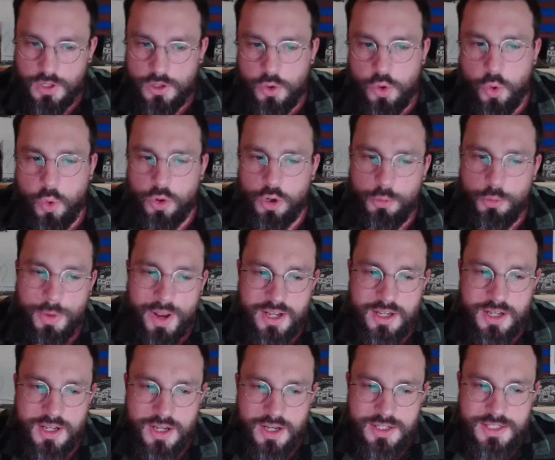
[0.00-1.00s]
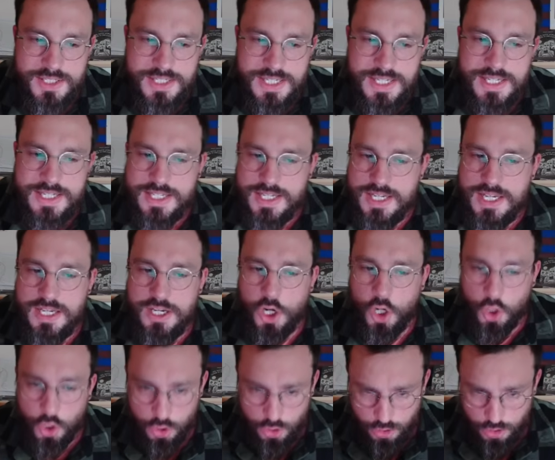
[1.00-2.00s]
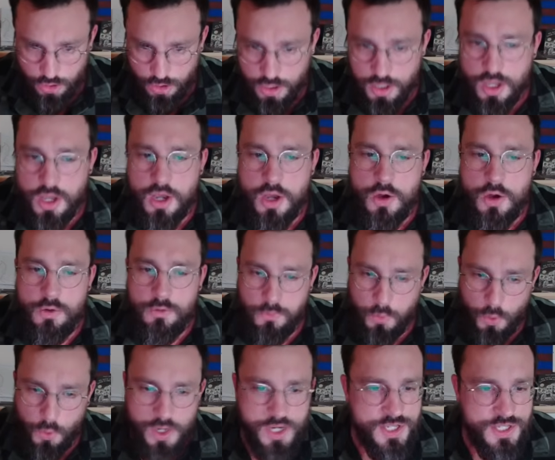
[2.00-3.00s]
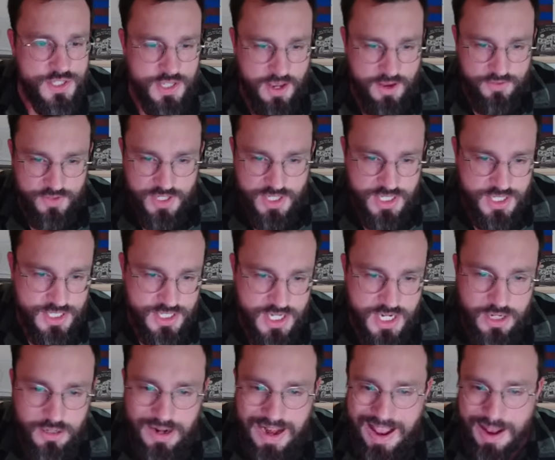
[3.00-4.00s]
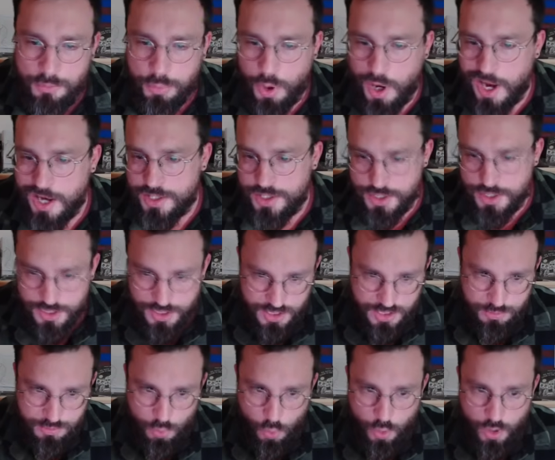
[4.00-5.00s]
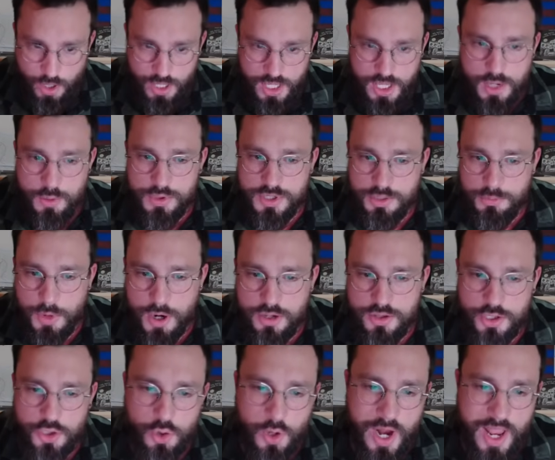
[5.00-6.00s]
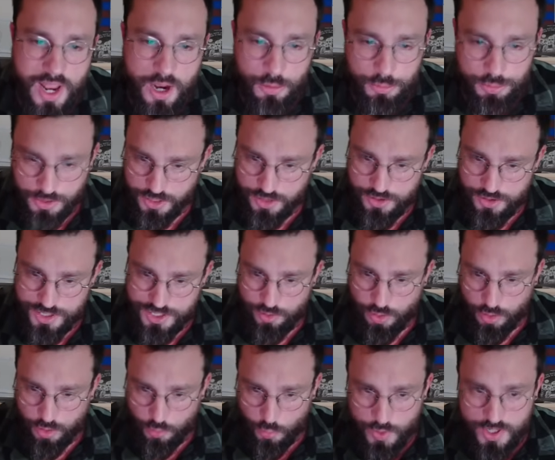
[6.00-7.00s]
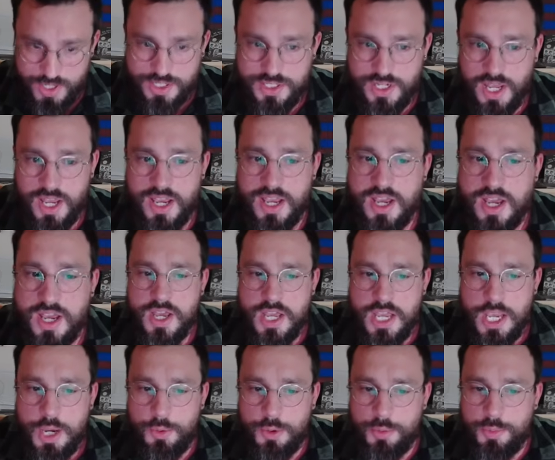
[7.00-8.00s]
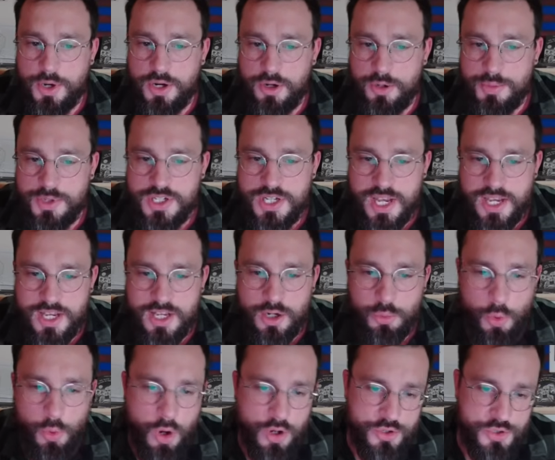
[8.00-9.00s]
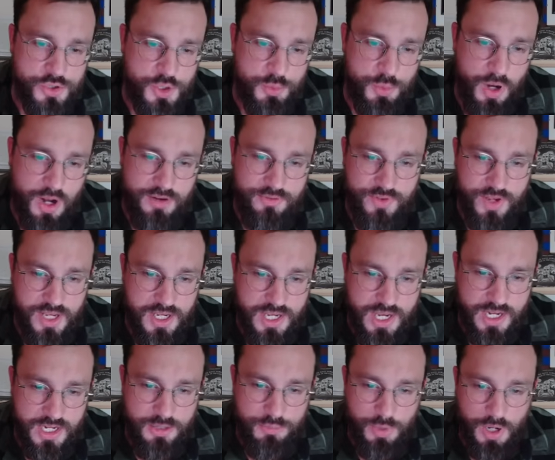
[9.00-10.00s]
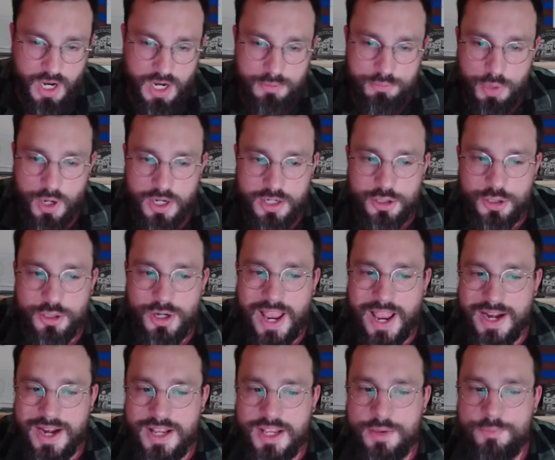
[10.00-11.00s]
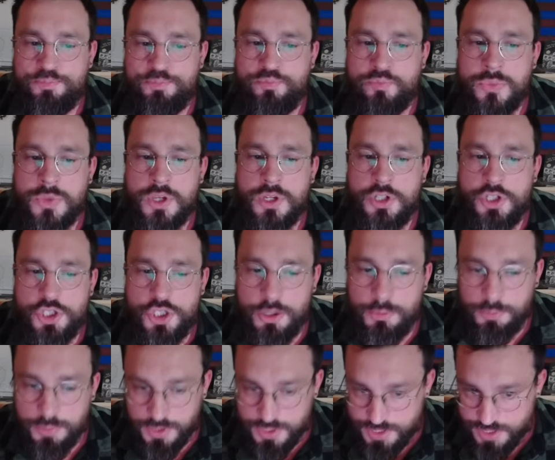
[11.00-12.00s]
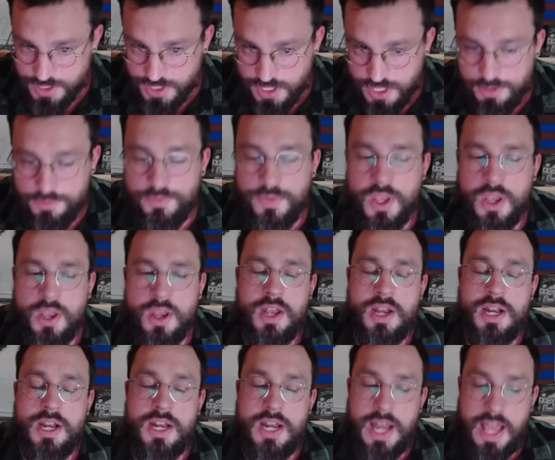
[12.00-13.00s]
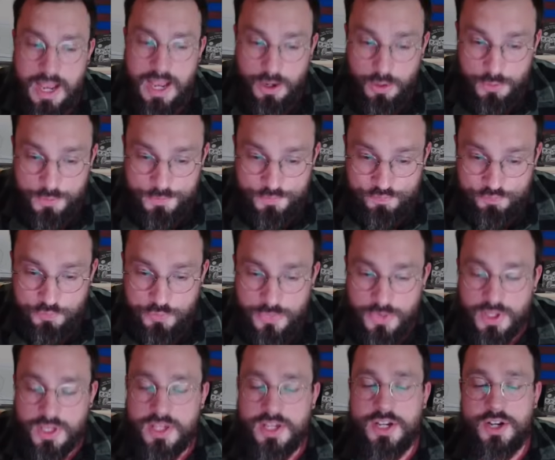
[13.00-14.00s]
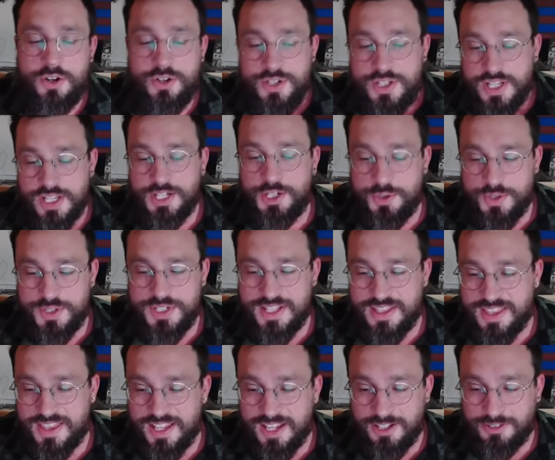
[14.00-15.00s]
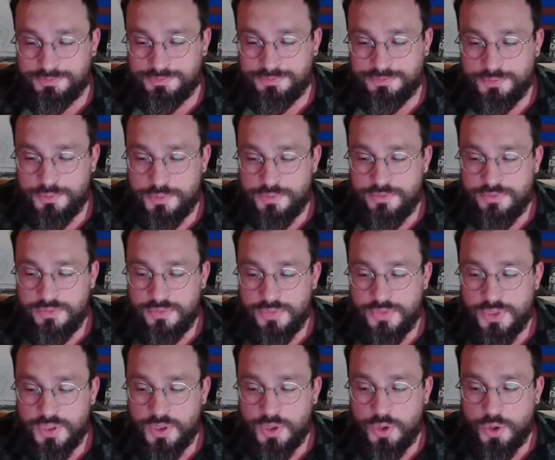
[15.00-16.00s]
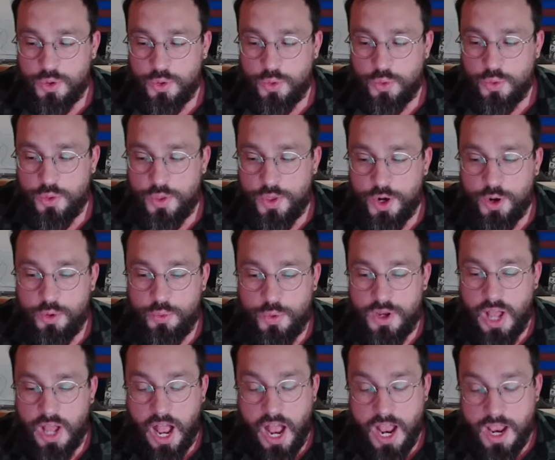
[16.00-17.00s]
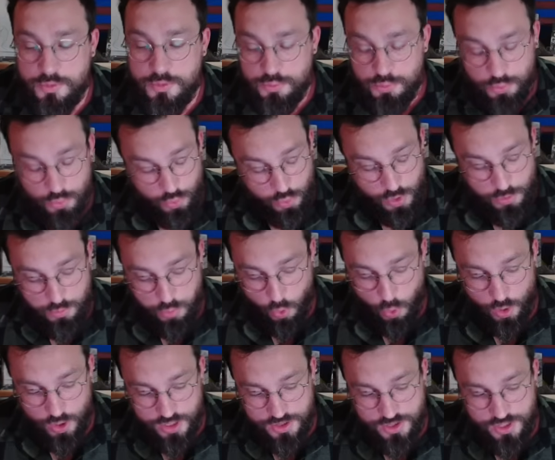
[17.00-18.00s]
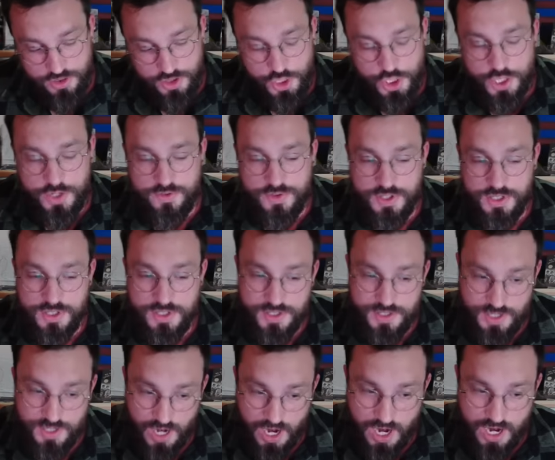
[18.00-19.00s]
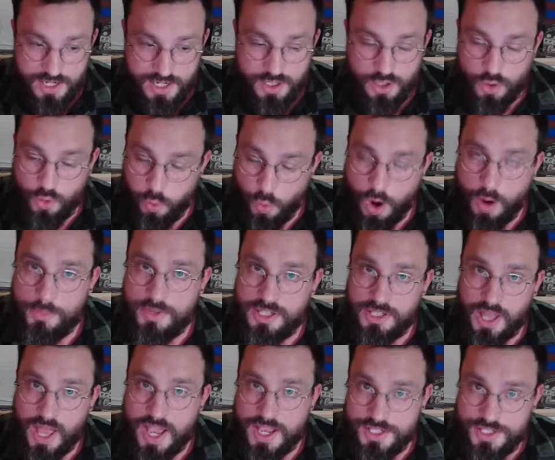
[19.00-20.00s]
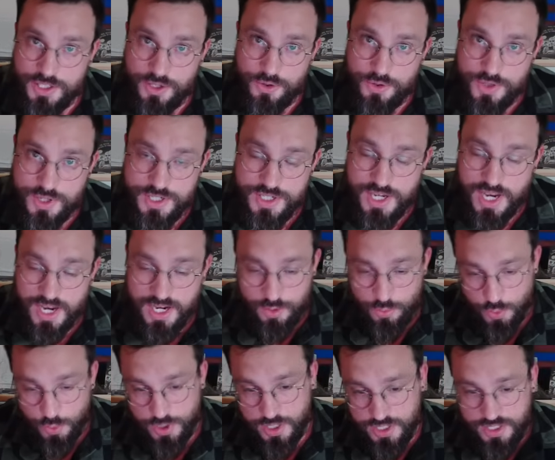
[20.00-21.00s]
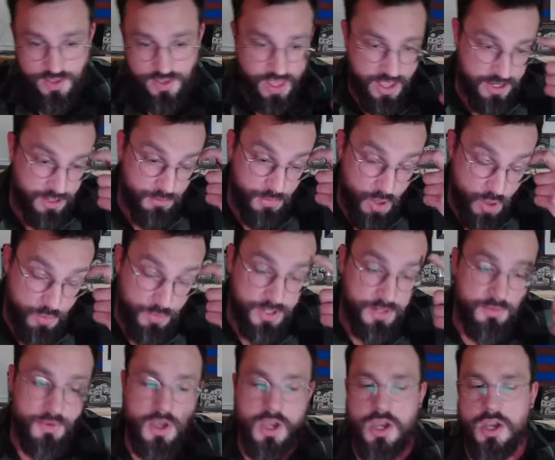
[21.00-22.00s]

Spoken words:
Cornerback Azizi Hearn, 47, is here at practice this morning. He was among the tryout players here on Wednesday. He would appear to be taking a roster spot vacated by punter Edde Japliski. Now, here's the interesting thing. I reported that the Chiefs had signed Kwame Lassiter II. We'll get to that in a moment.